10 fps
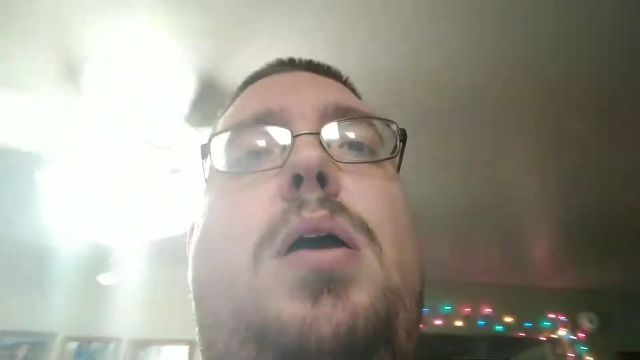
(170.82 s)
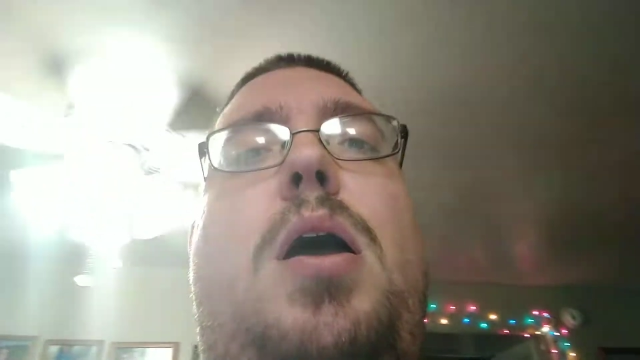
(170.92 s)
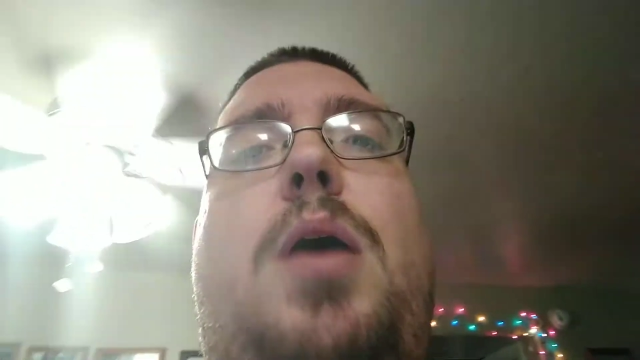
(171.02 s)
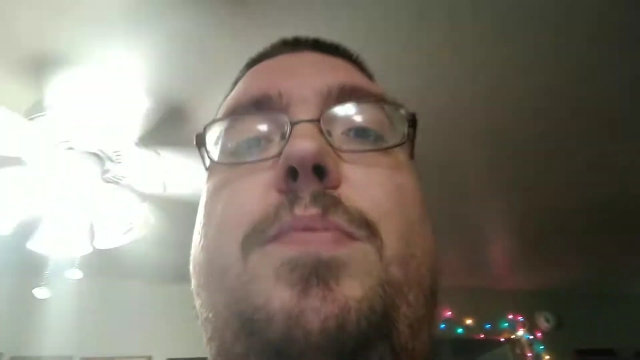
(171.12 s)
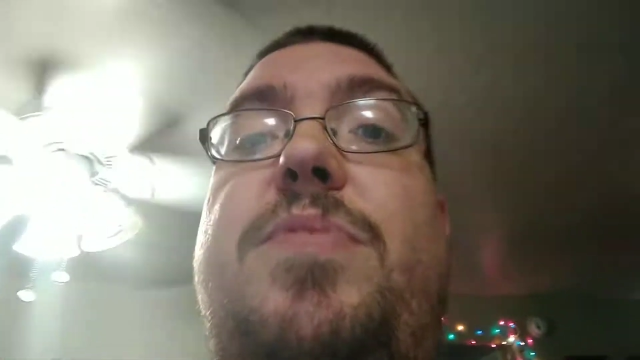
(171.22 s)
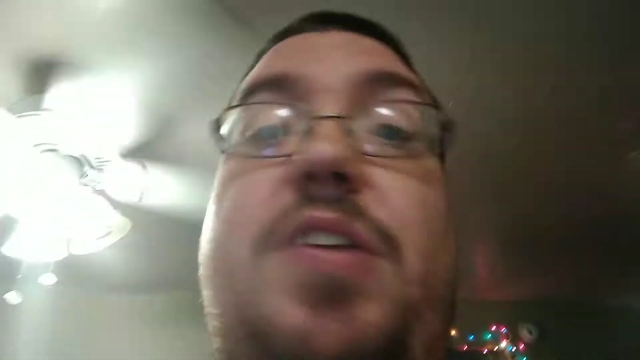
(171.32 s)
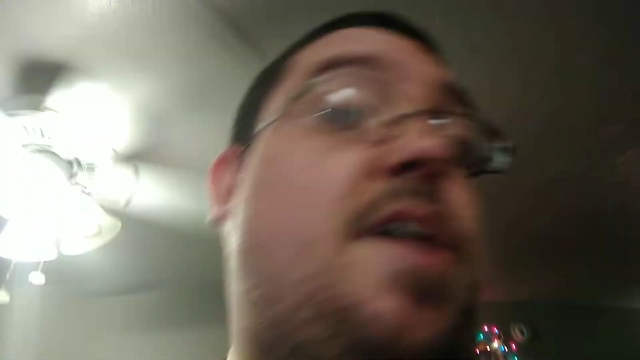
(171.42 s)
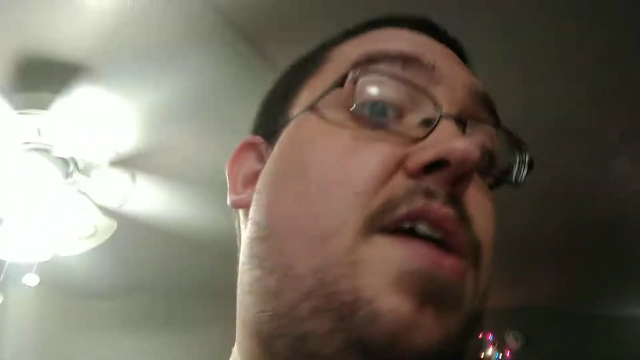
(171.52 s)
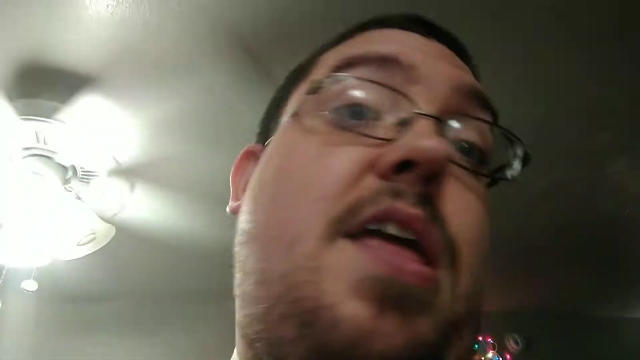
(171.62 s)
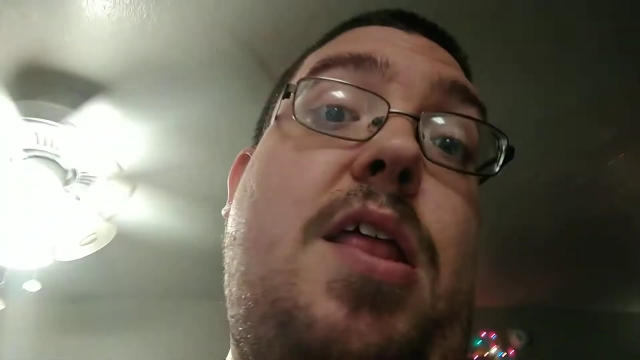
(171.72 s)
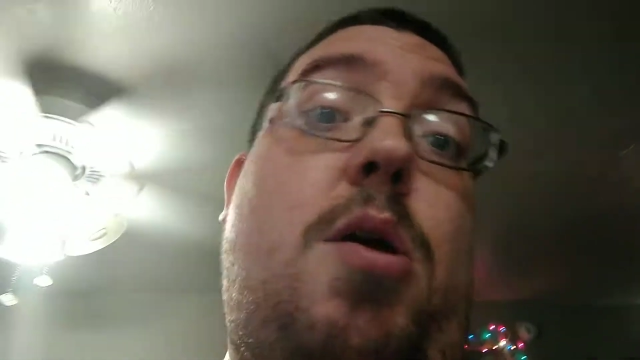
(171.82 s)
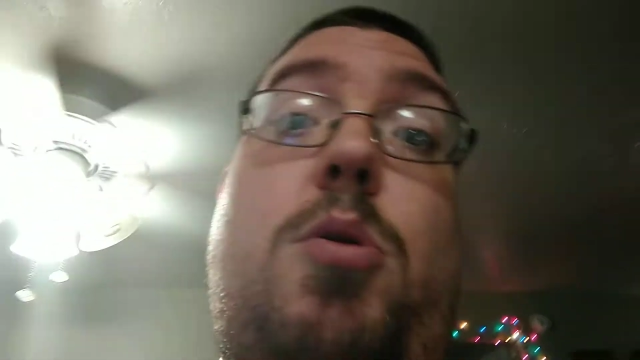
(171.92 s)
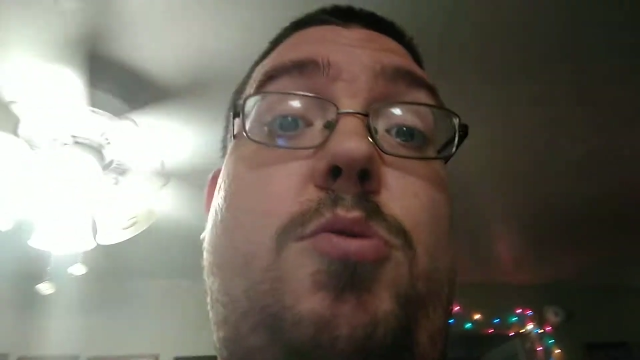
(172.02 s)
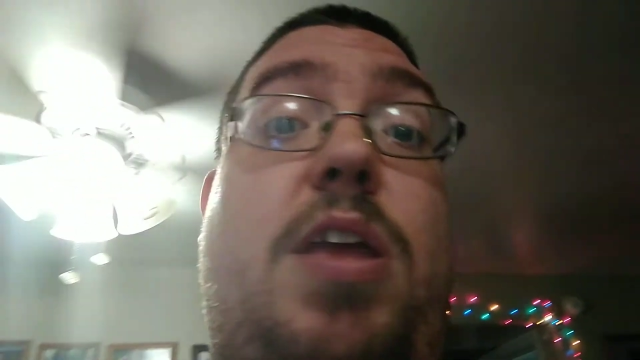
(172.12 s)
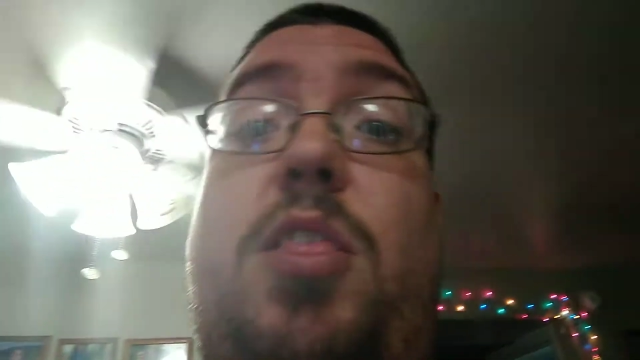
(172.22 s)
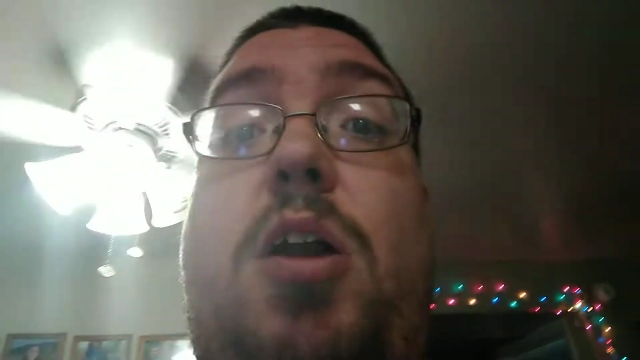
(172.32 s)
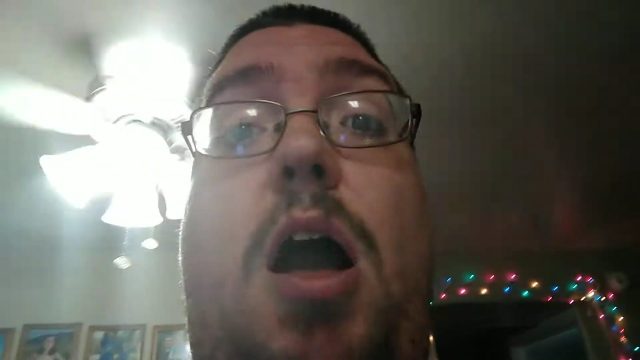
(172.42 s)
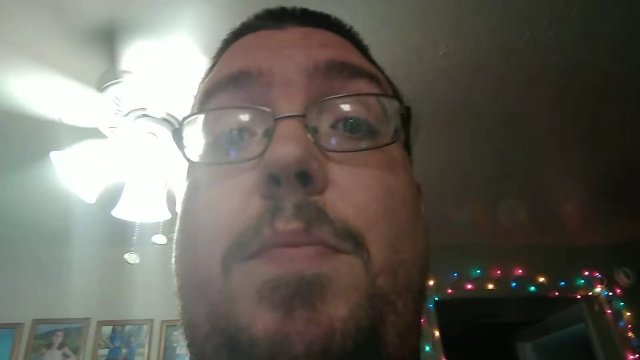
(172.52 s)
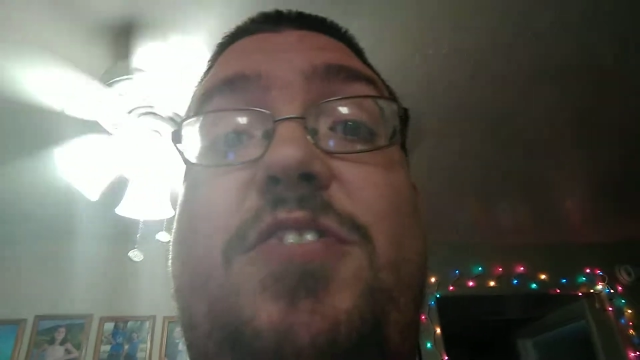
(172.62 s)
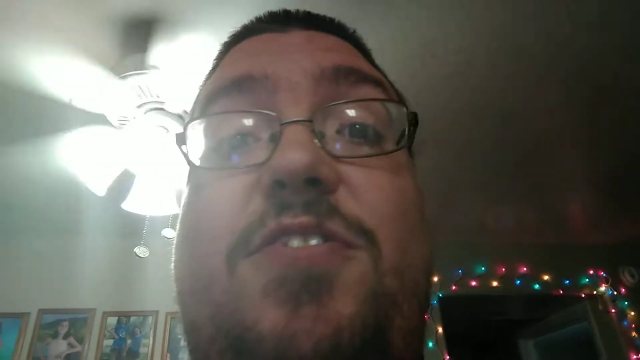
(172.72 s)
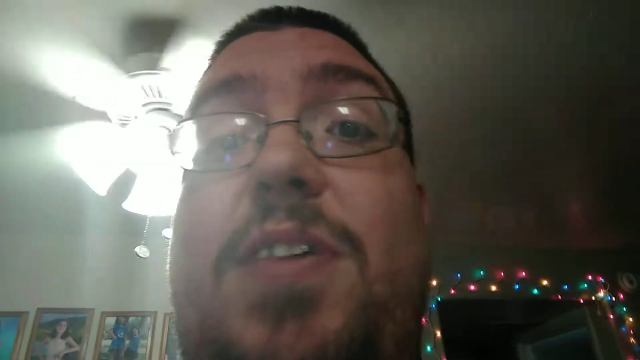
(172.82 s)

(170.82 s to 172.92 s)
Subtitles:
In the comments,